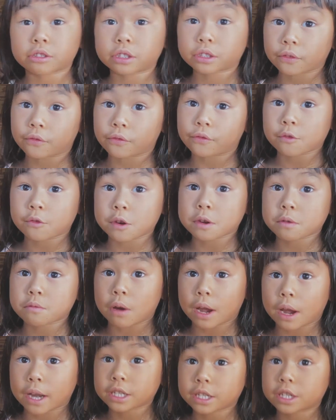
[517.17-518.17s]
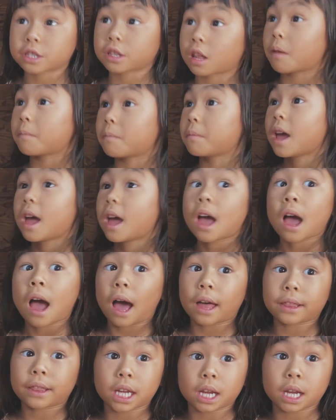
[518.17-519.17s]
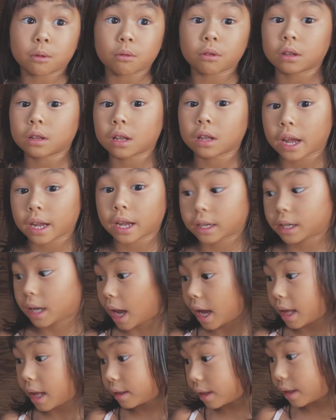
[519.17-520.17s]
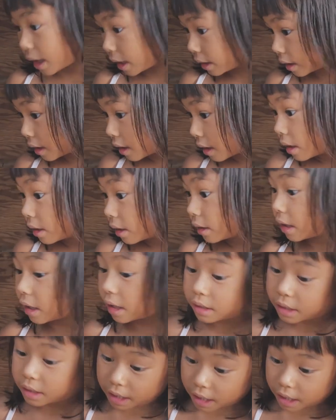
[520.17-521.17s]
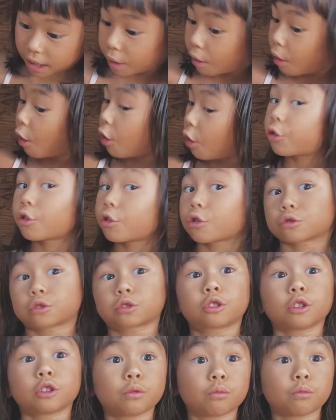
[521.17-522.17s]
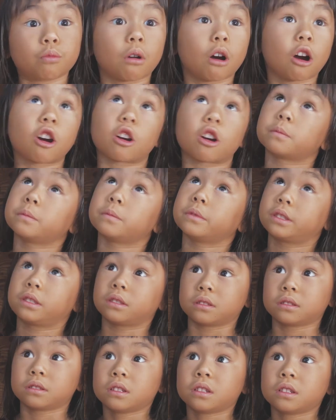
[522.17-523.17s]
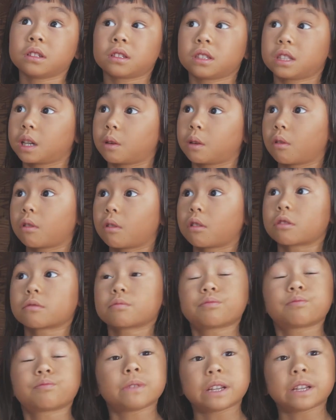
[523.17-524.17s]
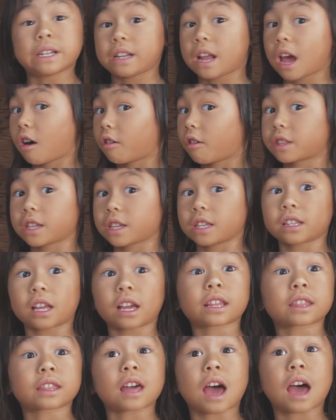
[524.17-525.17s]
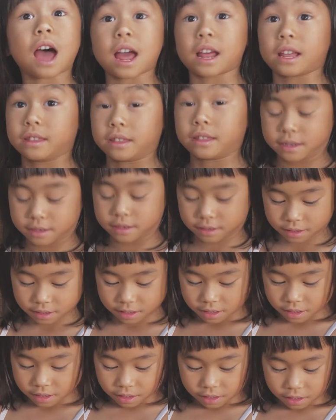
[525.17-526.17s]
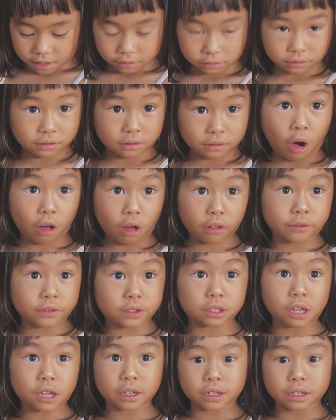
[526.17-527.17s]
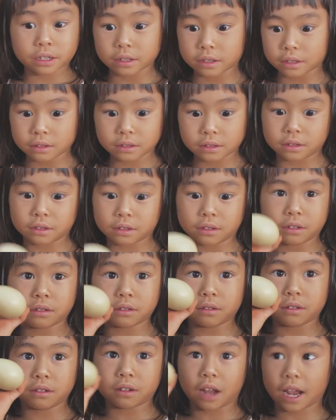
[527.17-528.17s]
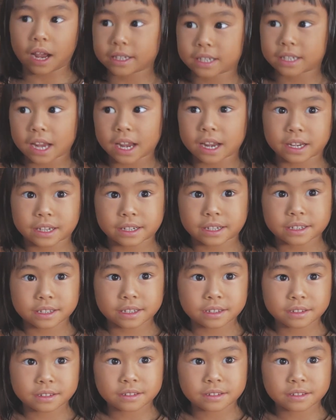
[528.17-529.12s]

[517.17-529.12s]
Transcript: to free range them, and they were and then they ate all those good worms, and they were being healthy like that, and then all of a sudden, nice eggs.